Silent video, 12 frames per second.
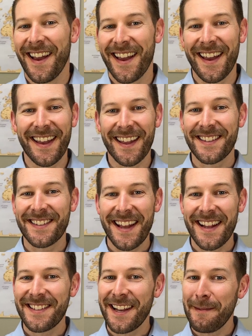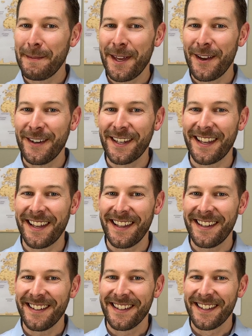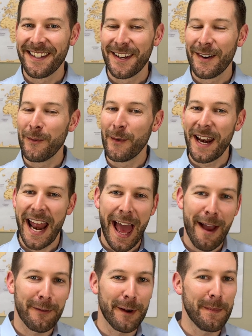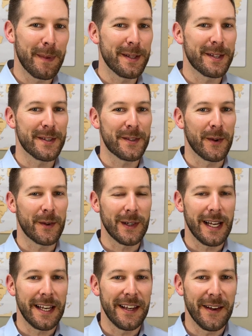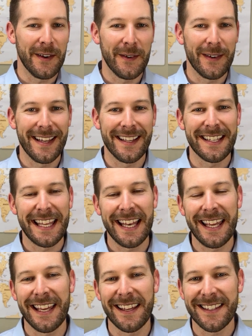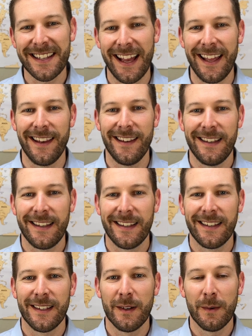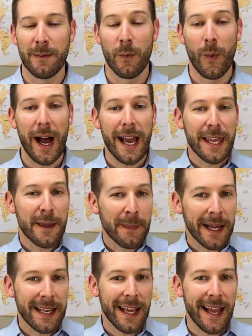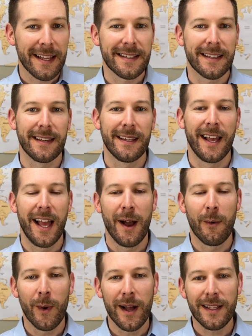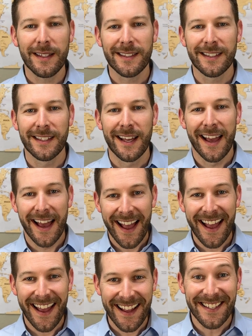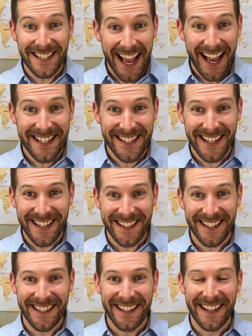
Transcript: It's that time of year again when every business owner I know is getting excited. Why, you might ask? Well, it's tax season.